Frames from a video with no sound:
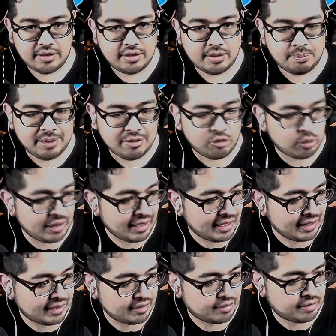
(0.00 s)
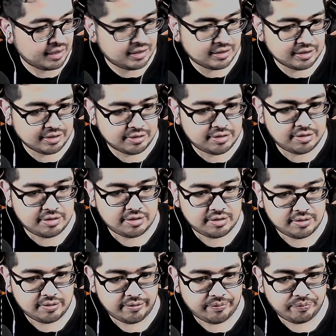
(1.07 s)
The best way I can state this,
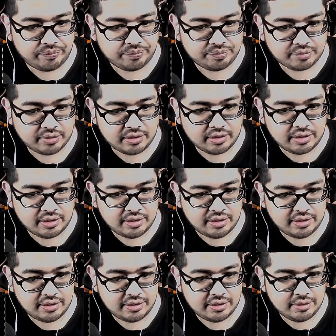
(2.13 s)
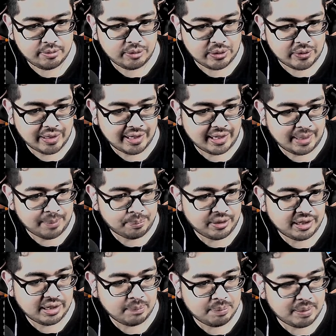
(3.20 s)
well, I
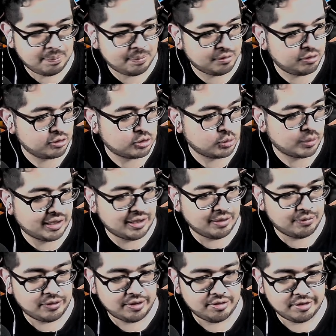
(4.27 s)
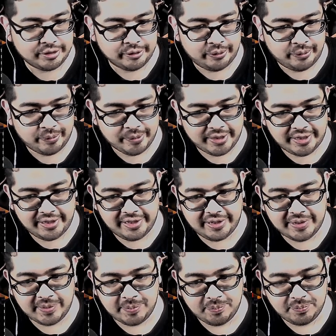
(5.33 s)
bring up episode 20 of ReZero right
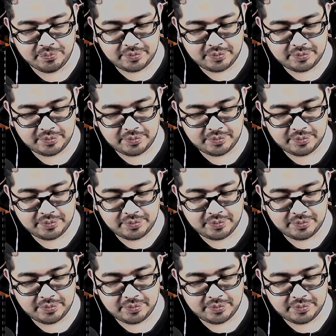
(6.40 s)
now,